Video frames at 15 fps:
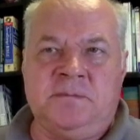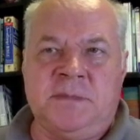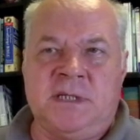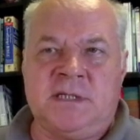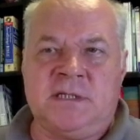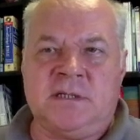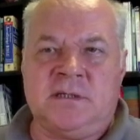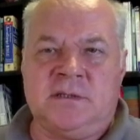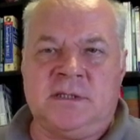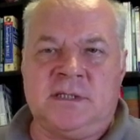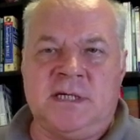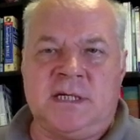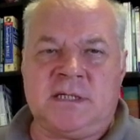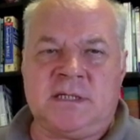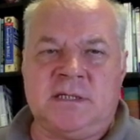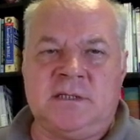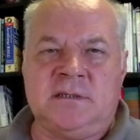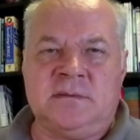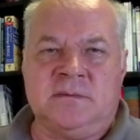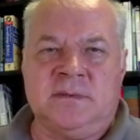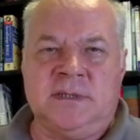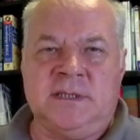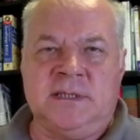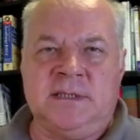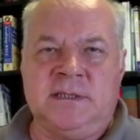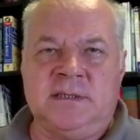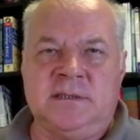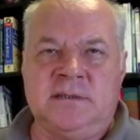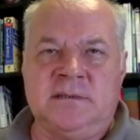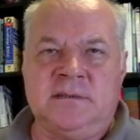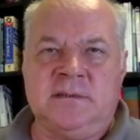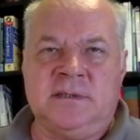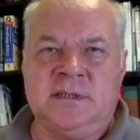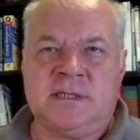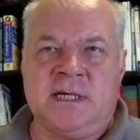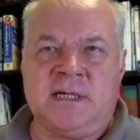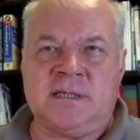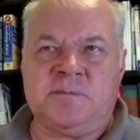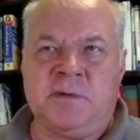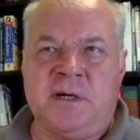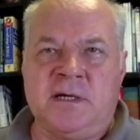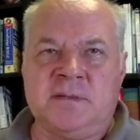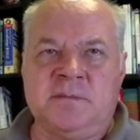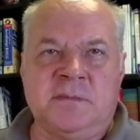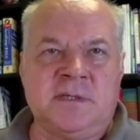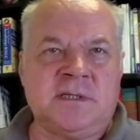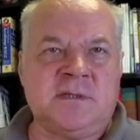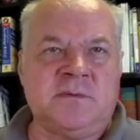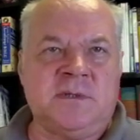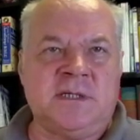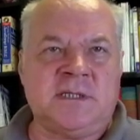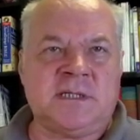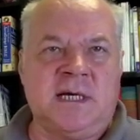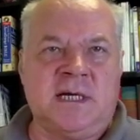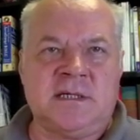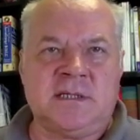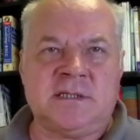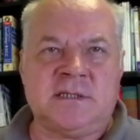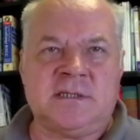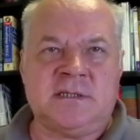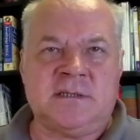It's a good session. We discussed Proxmox. We discussed